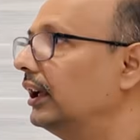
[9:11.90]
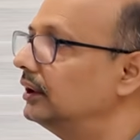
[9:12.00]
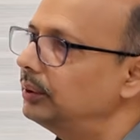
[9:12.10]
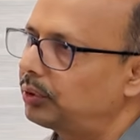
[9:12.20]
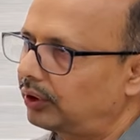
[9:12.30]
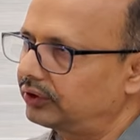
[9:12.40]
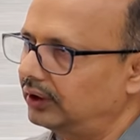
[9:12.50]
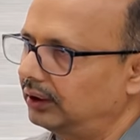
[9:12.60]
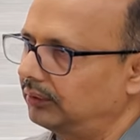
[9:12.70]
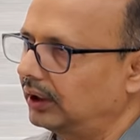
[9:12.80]
in the
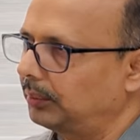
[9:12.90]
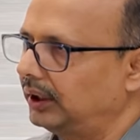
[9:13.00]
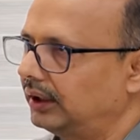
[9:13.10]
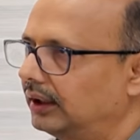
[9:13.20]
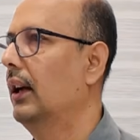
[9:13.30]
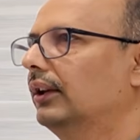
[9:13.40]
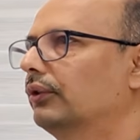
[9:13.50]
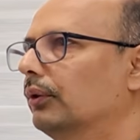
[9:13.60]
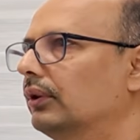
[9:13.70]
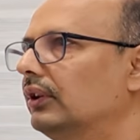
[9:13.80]
production environment.
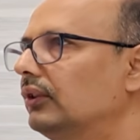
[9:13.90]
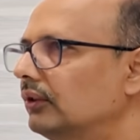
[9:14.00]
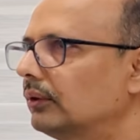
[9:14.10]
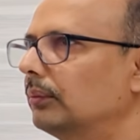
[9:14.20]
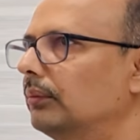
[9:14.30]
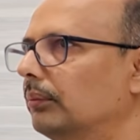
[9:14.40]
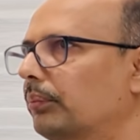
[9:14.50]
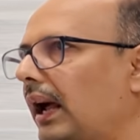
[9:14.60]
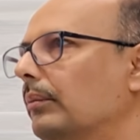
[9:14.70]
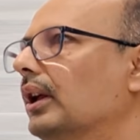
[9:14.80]
So this is
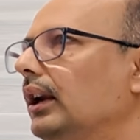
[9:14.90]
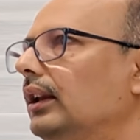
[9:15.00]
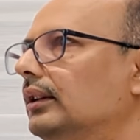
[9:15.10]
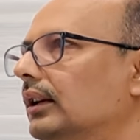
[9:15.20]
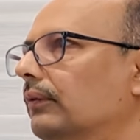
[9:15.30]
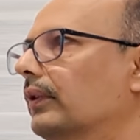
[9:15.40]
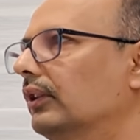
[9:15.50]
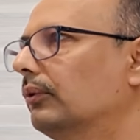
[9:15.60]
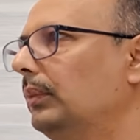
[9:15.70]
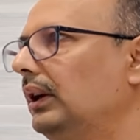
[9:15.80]
primarily the difference